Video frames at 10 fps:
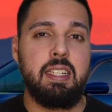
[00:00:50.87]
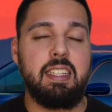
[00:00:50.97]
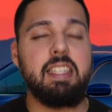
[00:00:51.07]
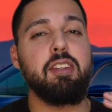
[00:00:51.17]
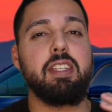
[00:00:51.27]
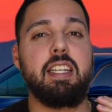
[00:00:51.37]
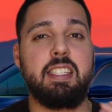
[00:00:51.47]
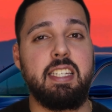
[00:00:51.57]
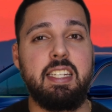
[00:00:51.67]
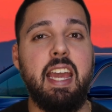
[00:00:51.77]
Literally a
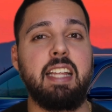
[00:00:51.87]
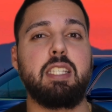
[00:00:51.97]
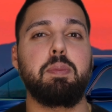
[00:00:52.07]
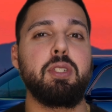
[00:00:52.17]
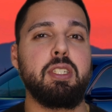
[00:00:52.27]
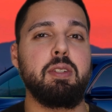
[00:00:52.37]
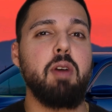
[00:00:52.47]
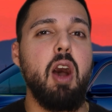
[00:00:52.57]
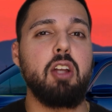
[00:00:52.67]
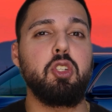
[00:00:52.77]
sedan that's pushing
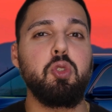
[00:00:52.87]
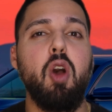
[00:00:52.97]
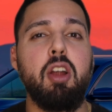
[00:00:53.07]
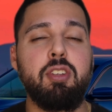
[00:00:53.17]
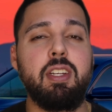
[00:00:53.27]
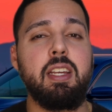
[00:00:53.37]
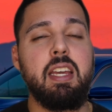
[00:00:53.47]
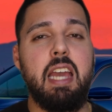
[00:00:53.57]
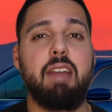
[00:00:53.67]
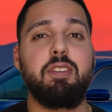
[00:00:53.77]
200
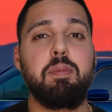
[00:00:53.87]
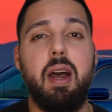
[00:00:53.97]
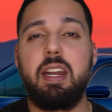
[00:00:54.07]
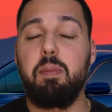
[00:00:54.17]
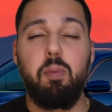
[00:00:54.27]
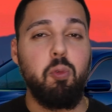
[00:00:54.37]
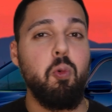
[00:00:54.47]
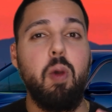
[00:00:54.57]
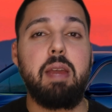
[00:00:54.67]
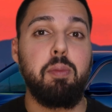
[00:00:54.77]
if you mod it
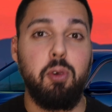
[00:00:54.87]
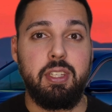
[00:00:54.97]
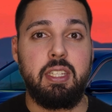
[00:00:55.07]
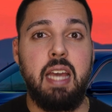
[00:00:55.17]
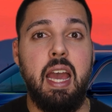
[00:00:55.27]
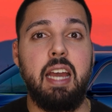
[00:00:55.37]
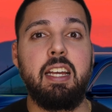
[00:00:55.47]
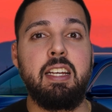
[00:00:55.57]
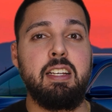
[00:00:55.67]
way more than that.